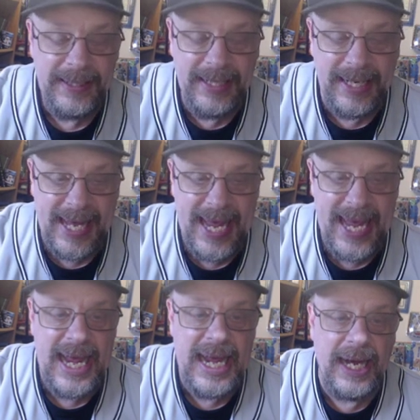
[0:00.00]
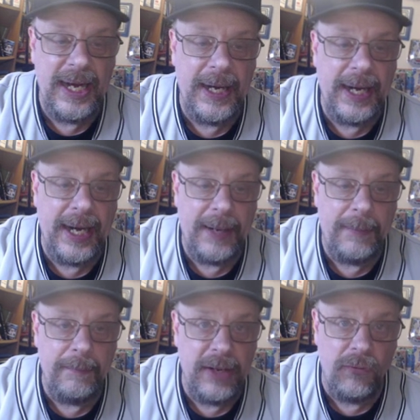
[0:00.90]
He,
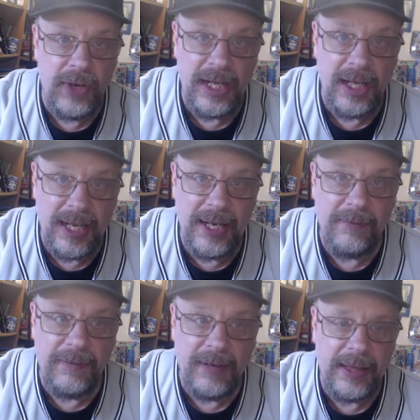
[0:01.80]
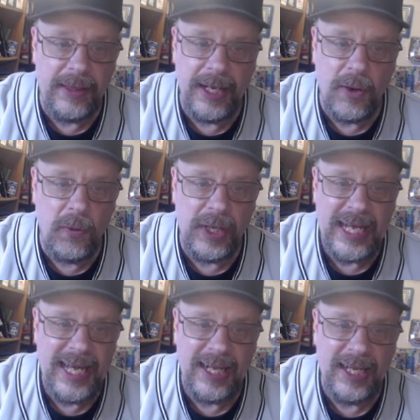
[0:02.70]
um, in real life, I think only
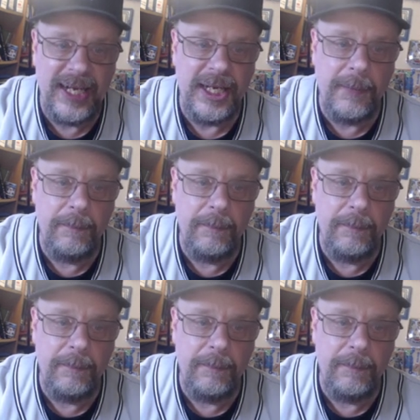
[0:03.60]
hit like